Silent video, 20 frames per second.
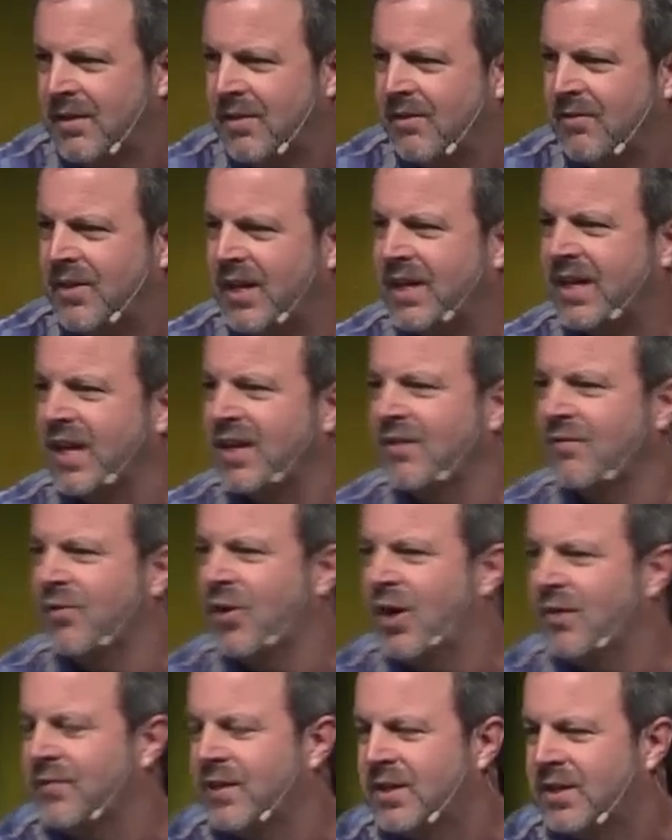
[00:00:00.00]
They get
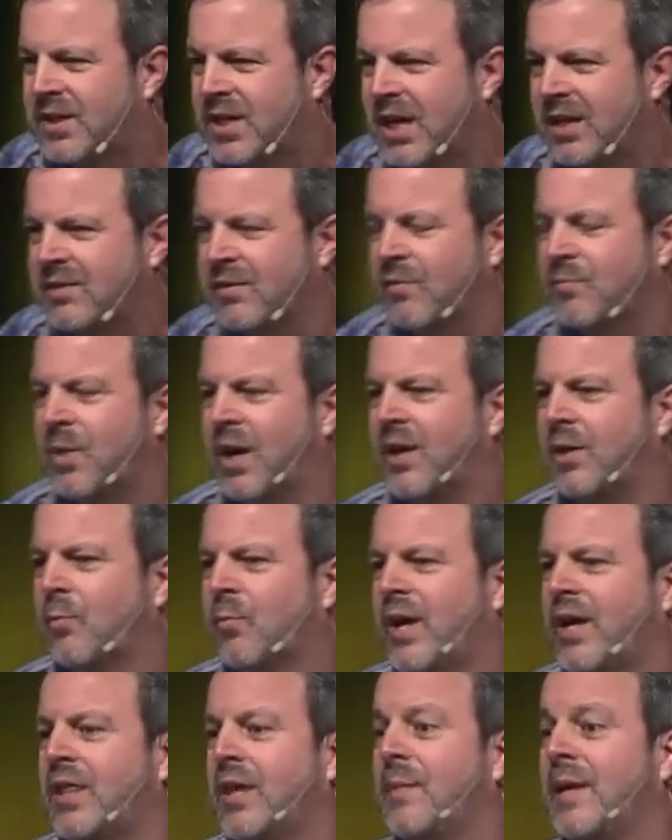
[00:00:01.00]
involved in the kingdom, and by the
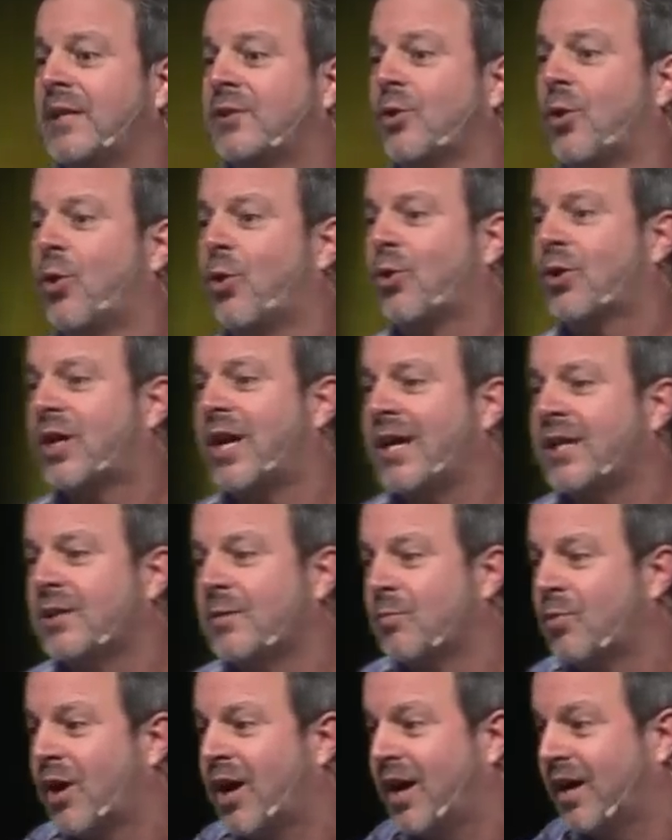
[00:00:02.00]
way, they make the whole
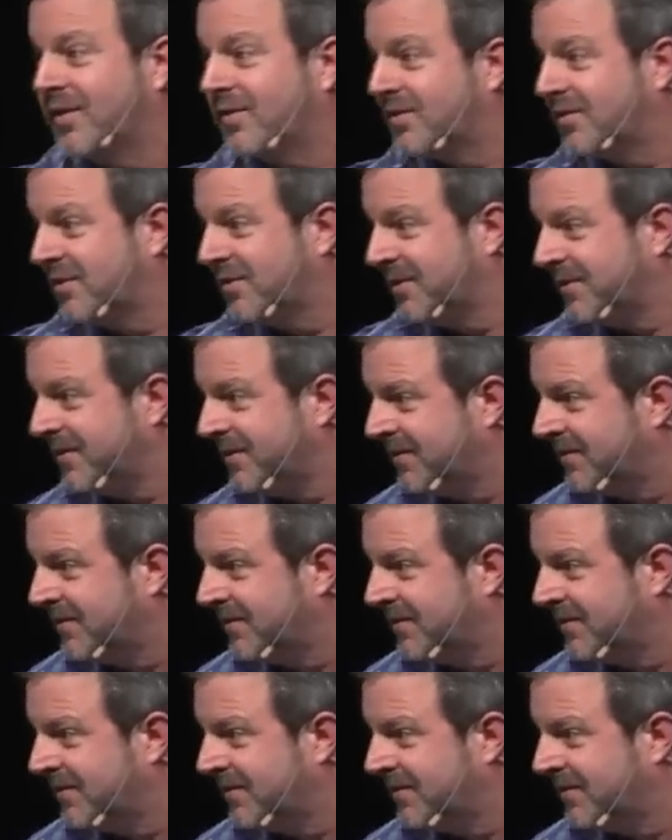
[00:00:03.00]
kingdom rise.